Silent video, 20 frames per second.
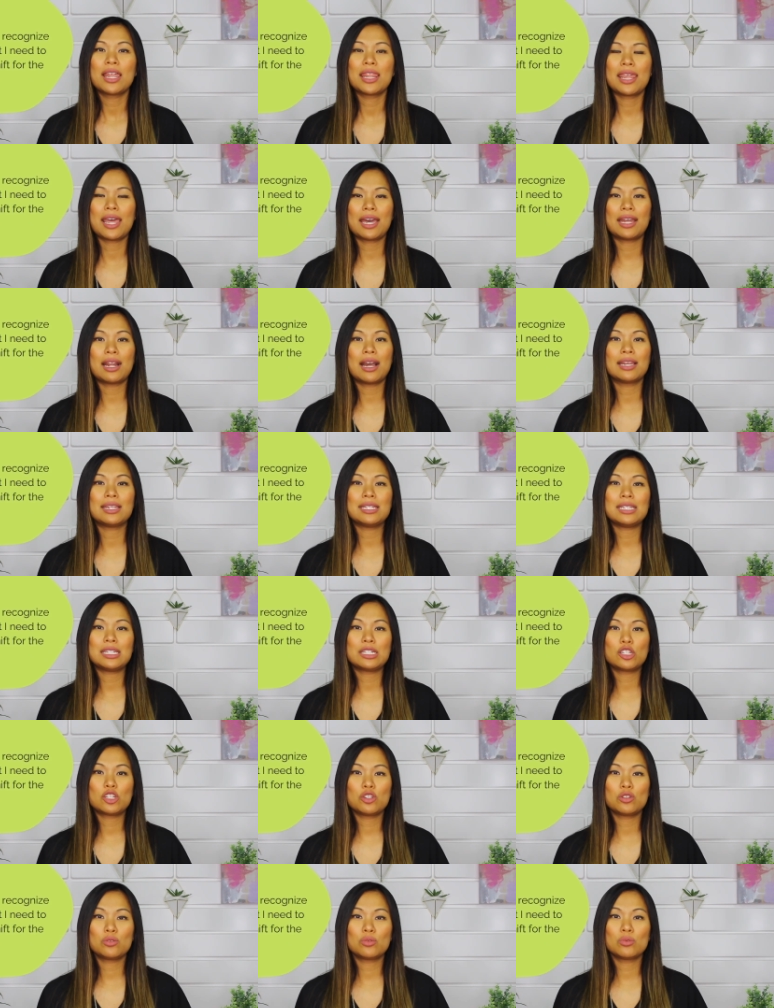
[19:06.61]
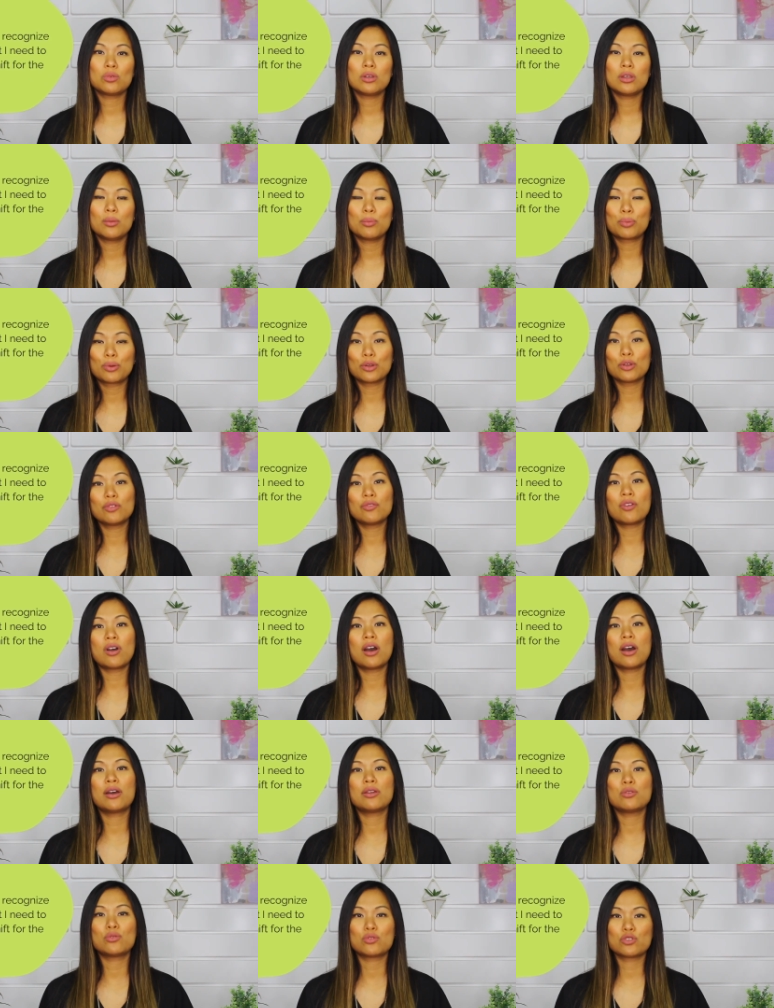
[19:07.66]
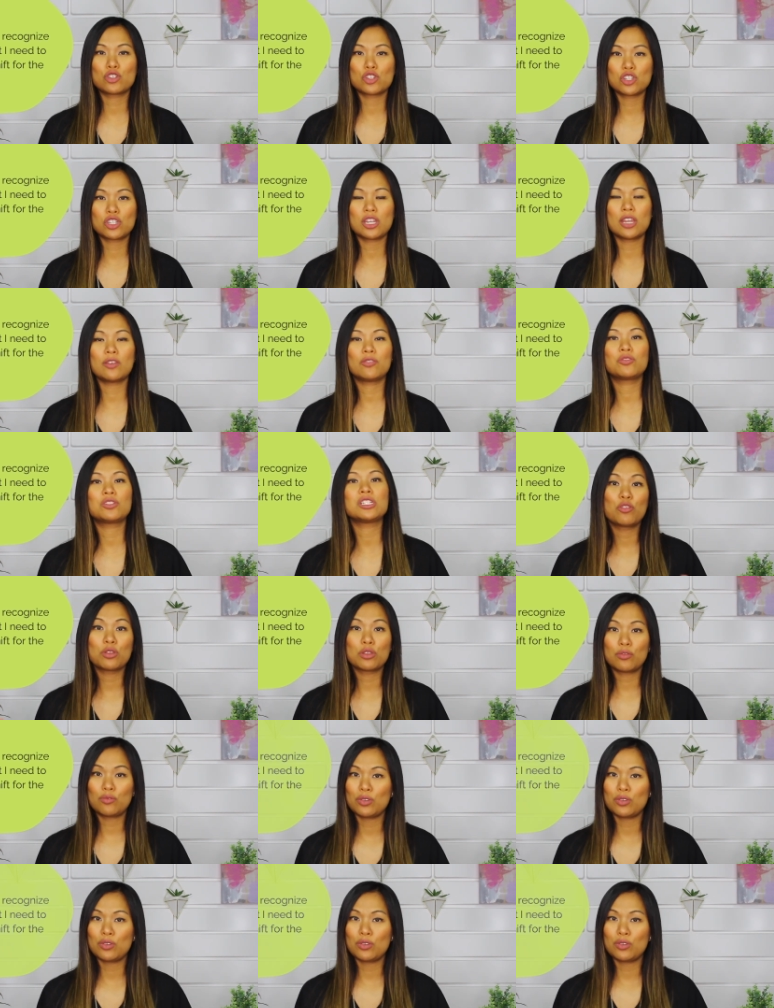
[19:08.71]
that I need to improve on or shift for the